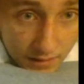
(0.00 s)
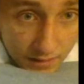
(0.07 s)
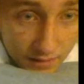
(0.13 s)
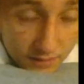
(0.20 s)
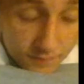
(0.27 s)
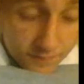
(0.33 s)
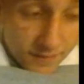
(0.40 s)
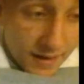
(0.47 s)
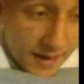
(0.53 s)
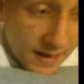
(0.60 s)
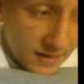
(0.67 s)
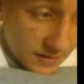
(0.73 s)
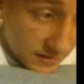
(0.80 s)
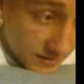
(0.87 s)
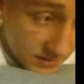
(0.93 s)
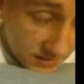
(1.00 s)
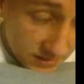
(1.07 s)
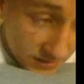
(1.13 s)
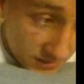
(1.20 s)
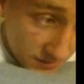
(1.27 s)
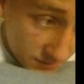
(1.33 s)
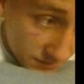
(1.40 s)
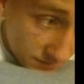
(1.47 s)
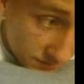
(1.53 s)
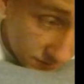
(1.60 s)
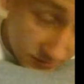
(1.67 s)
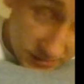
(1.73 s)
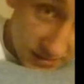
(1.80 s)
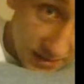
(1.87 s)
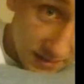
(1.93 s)
In fact, let's
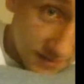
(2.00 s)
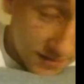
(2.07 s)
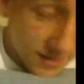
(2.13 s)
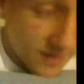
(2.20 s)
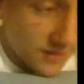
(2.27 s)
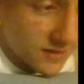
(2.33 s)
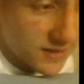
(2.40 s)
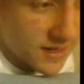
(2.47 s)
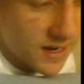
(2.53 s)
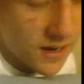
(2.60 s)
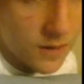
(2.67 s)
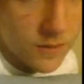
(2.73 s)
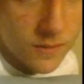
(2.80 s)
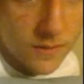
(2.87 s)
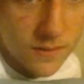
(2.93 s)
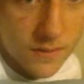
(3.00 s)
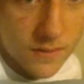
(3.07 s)
send it down